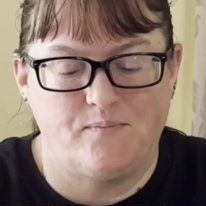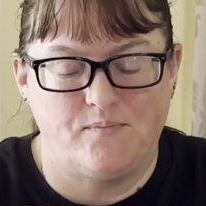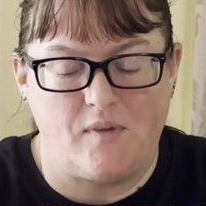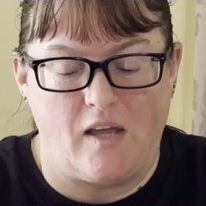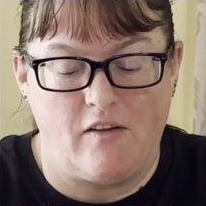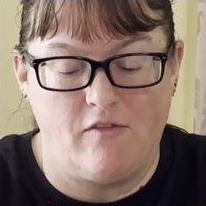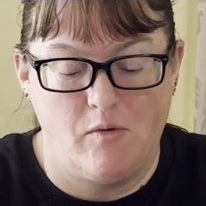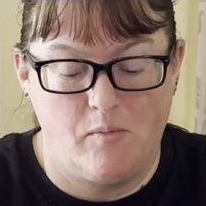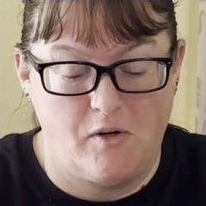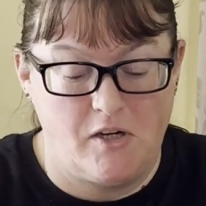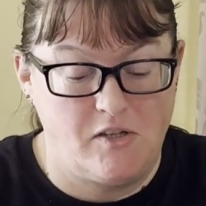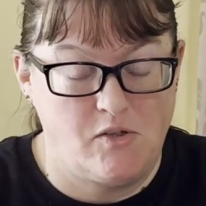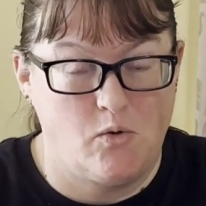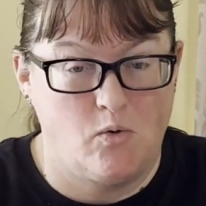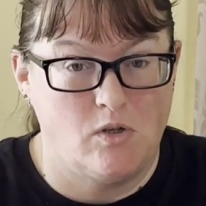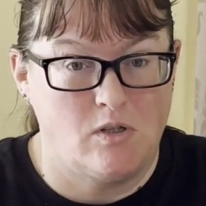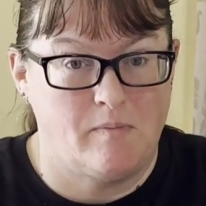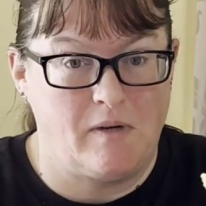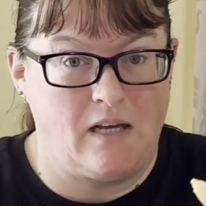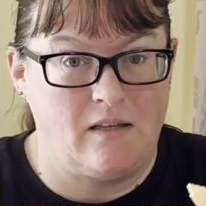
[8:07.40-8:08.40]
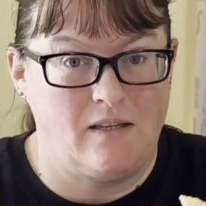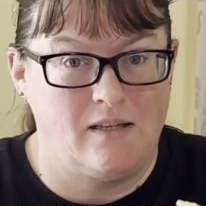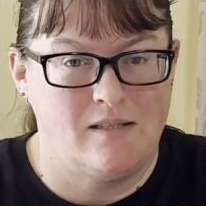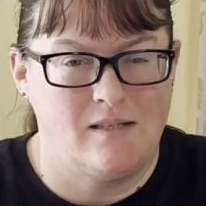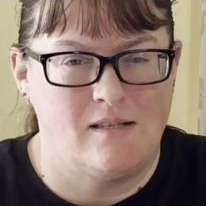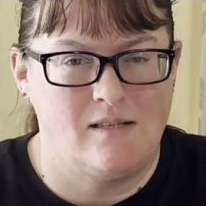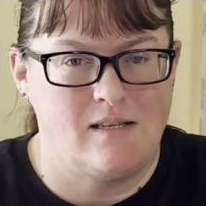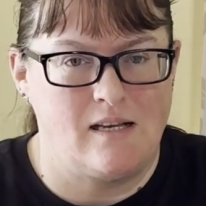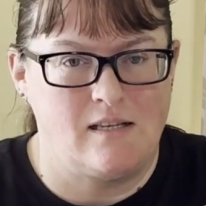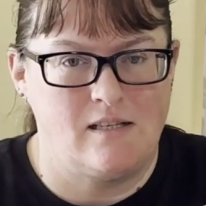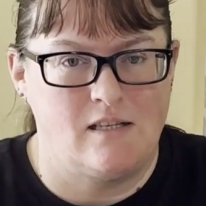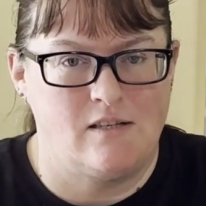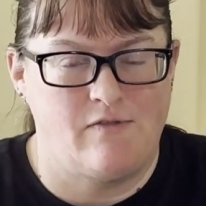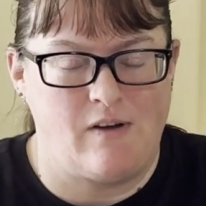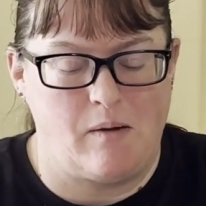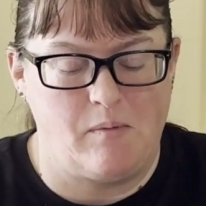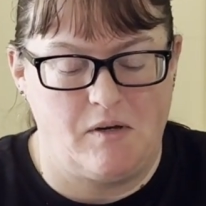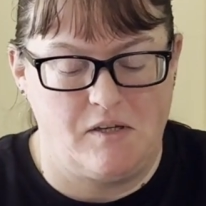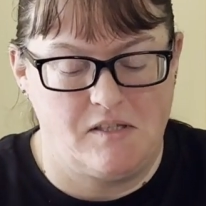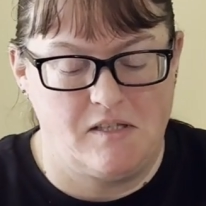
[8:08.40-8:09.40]
Everybody talks about this and says it's
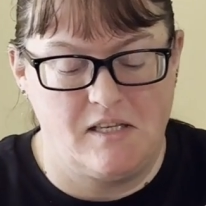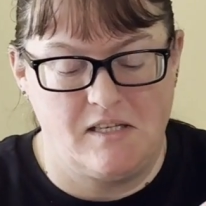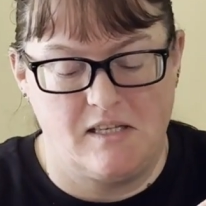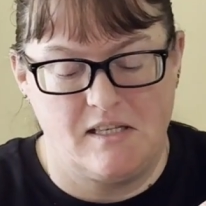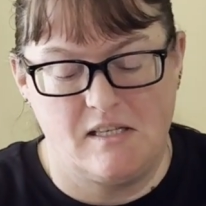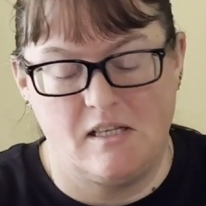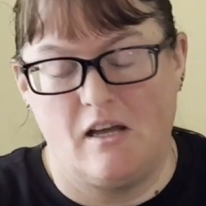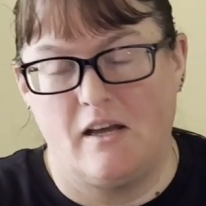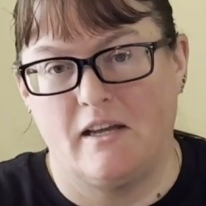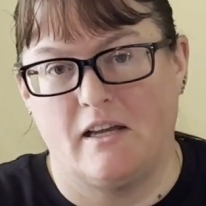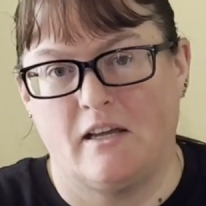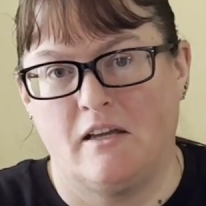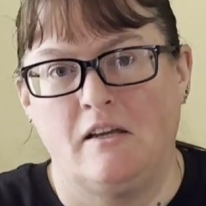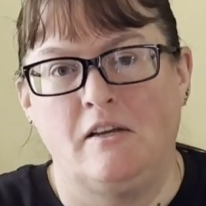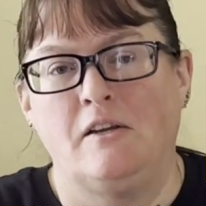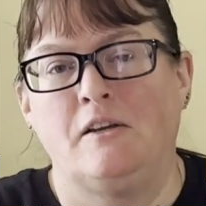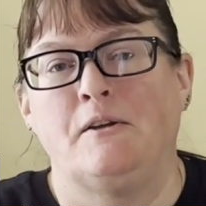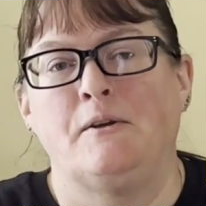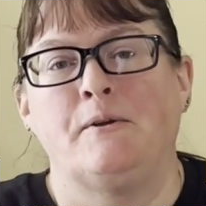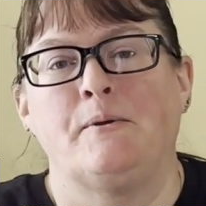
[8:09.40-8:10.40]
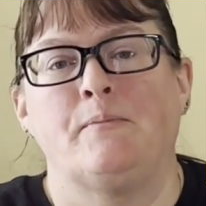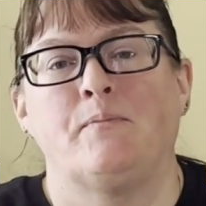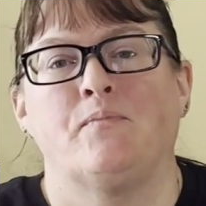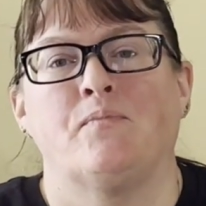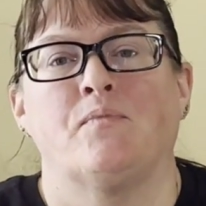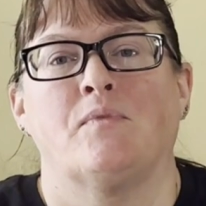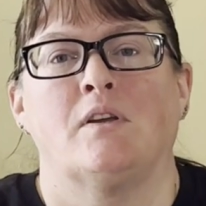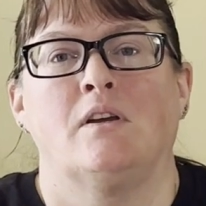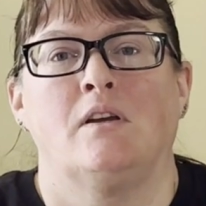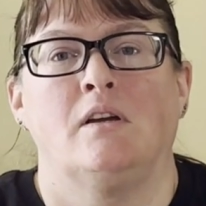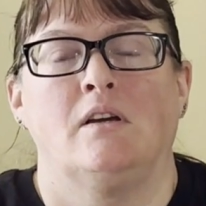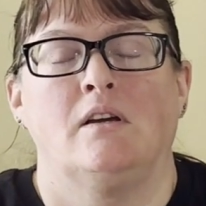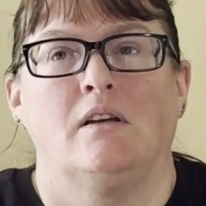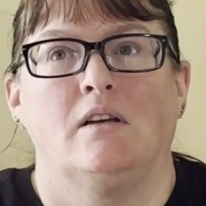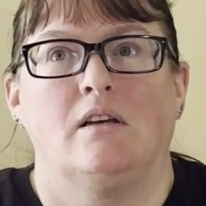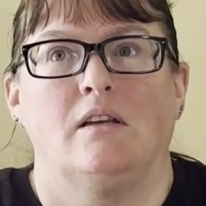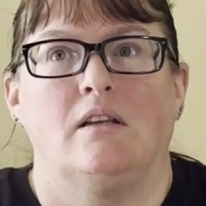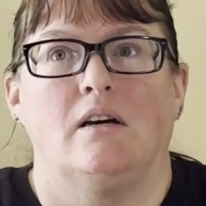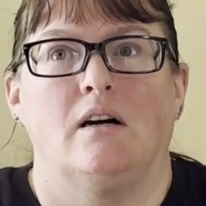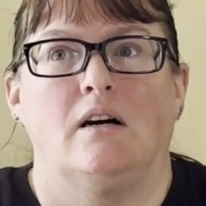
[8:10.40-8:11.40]
fabulous. This is like,
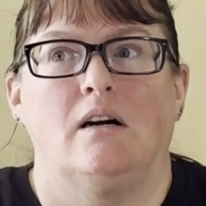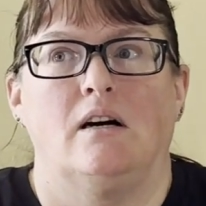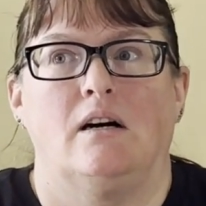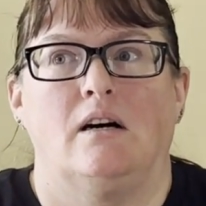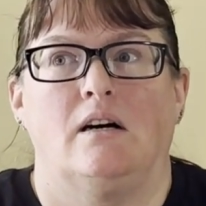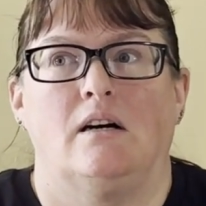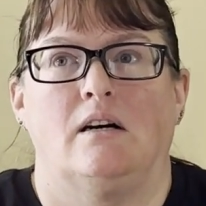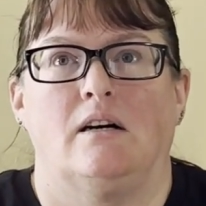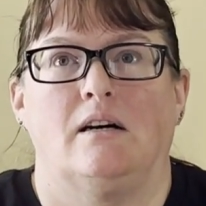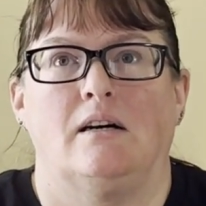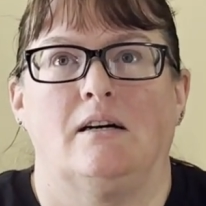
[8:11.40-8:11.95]
okay,